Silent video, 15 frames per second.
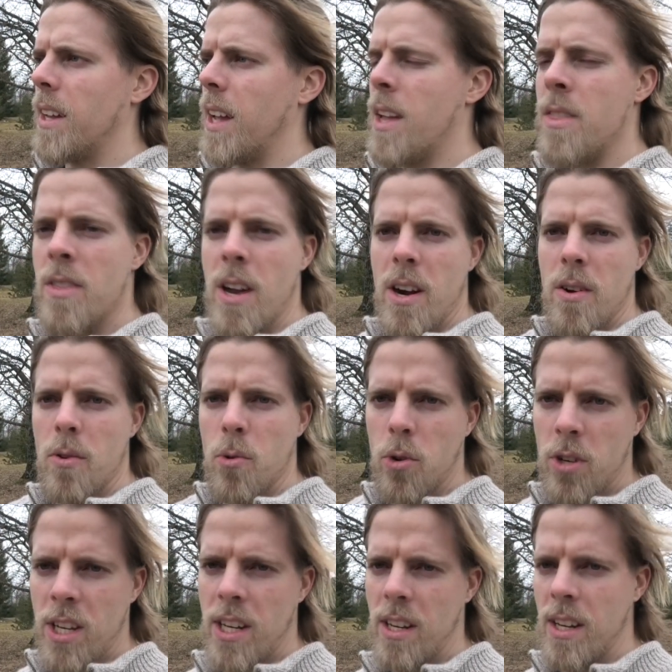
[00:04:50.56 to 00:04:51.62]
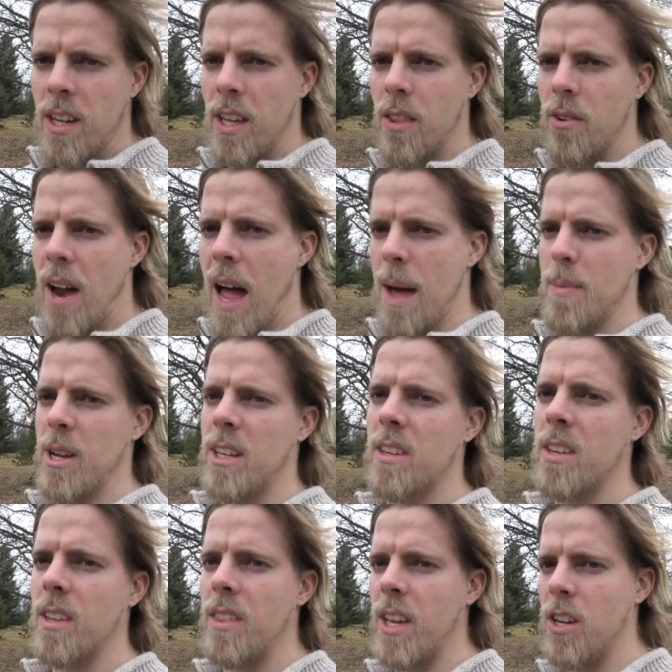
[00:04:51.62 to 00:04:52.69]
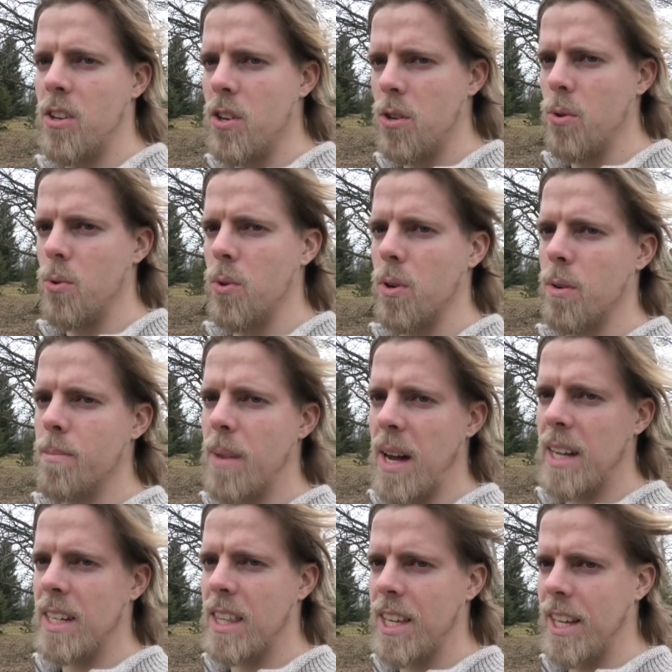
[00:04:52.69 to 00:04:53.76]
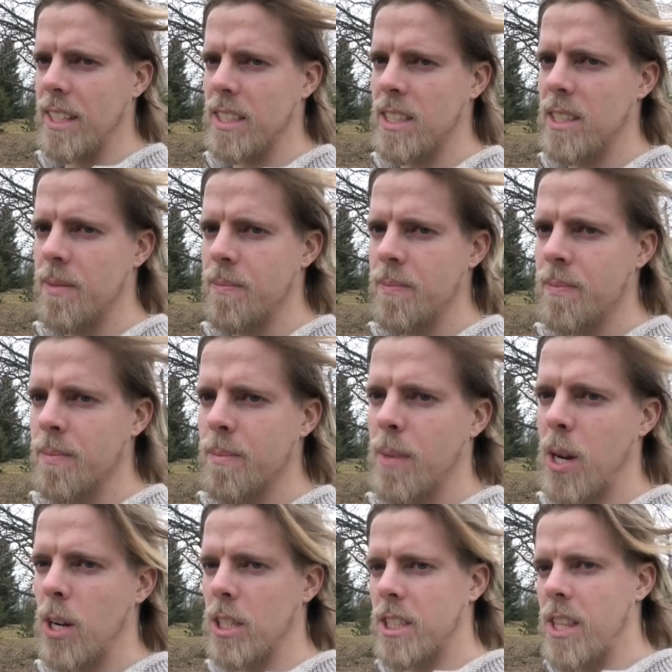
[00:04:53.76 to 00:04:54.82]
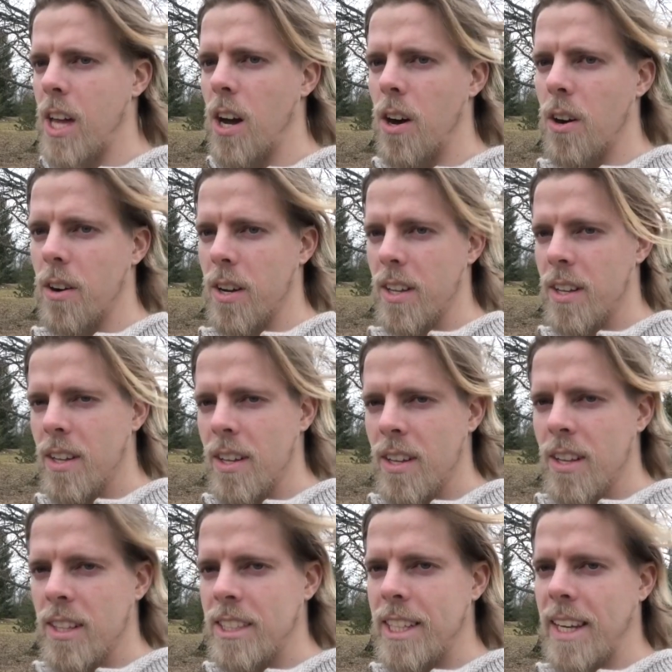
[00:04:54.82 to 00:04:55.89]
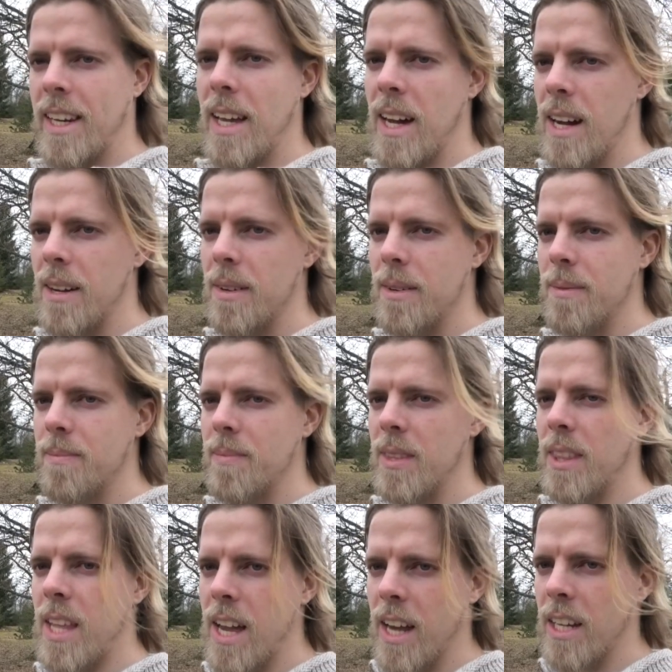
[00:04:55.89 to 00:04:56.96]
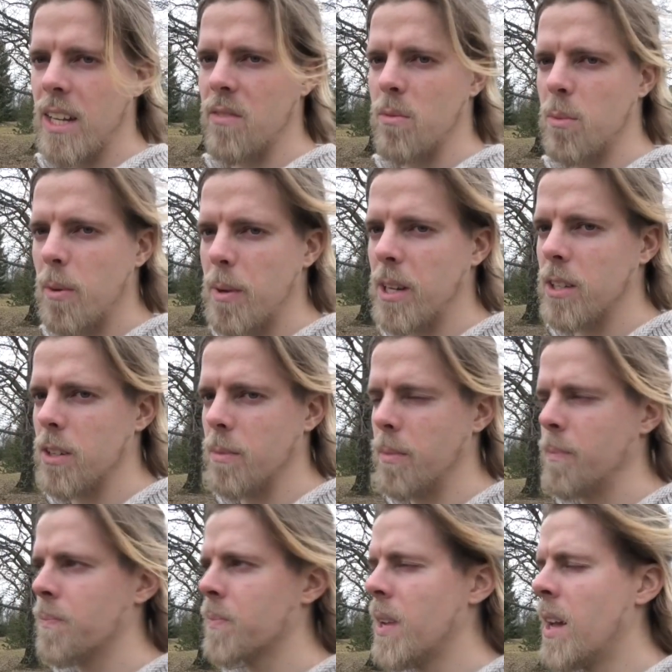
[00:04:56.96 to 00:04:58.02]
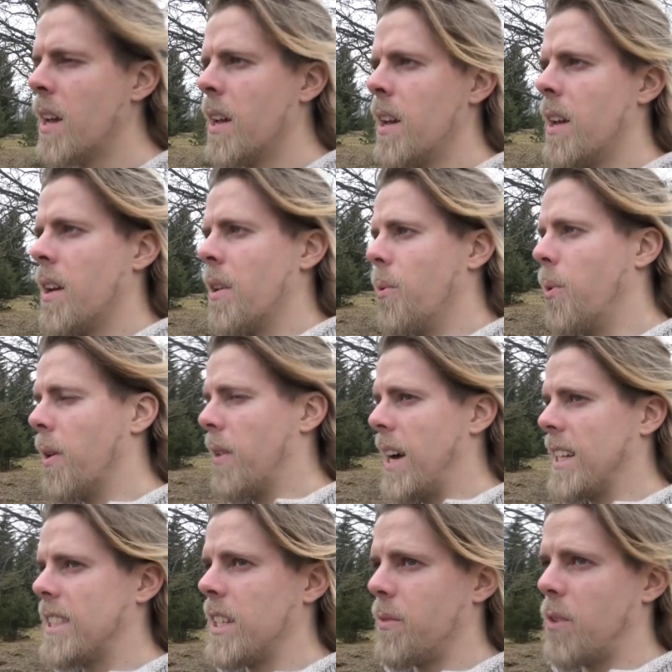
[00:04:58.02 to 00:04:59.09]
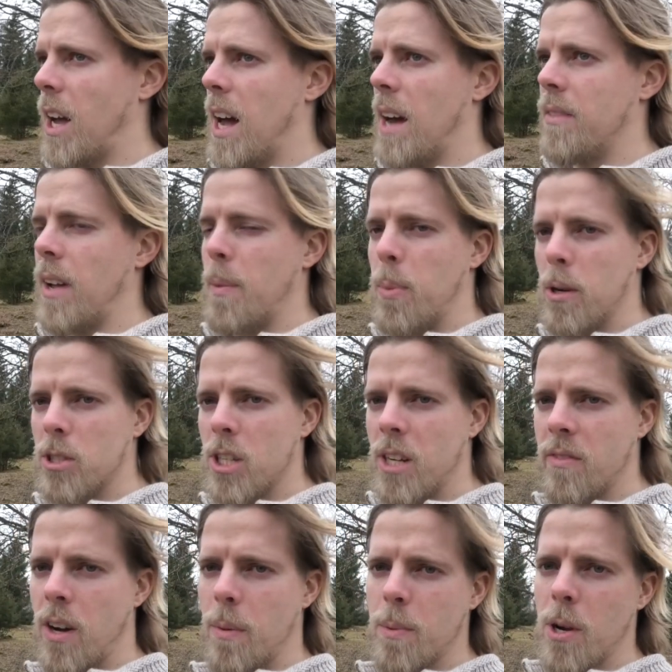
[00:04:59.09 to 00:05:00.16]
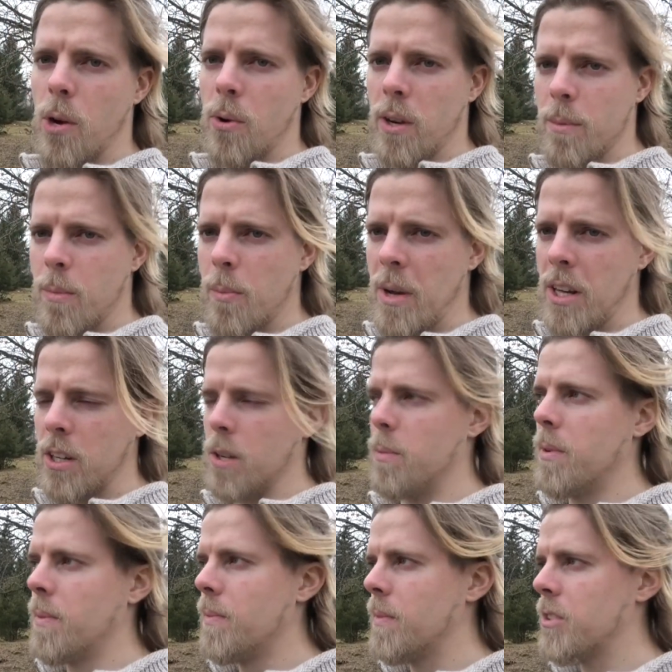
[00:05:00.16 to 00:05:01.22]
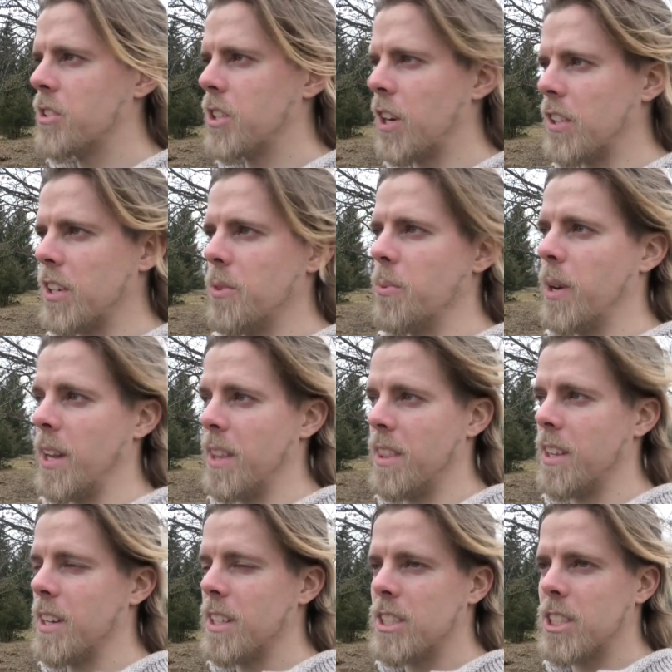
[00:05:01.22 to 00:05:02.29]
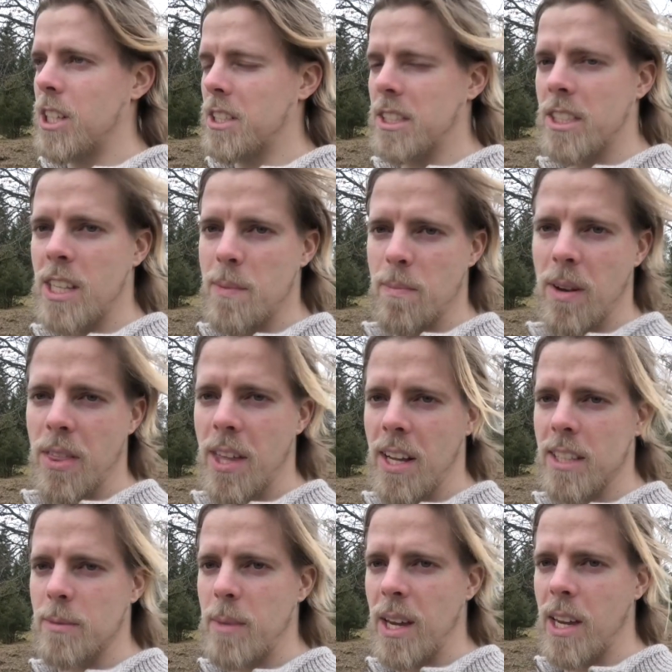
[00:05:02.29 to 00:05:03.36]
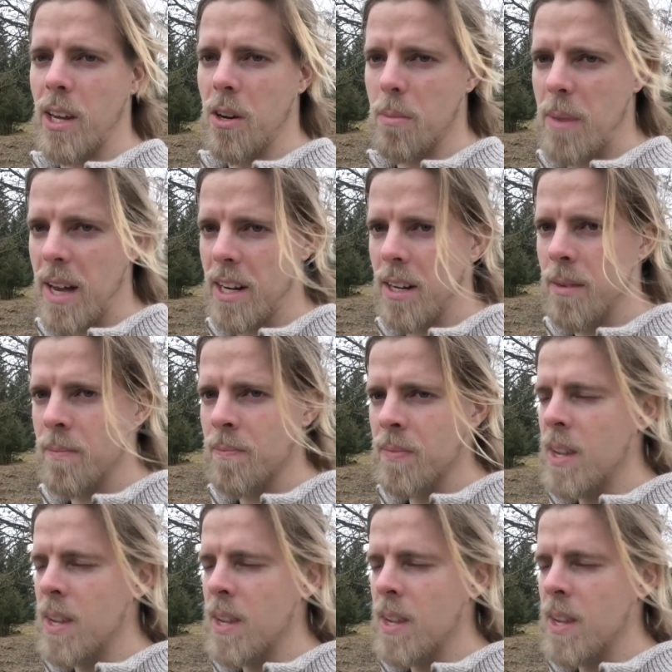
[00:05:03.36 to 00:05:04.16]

in their routine, in their habit, they do bad things because they are setting a negative momentum. Whereas if you have a positive upgoing momentum, starting with such a simple thing as making your bed,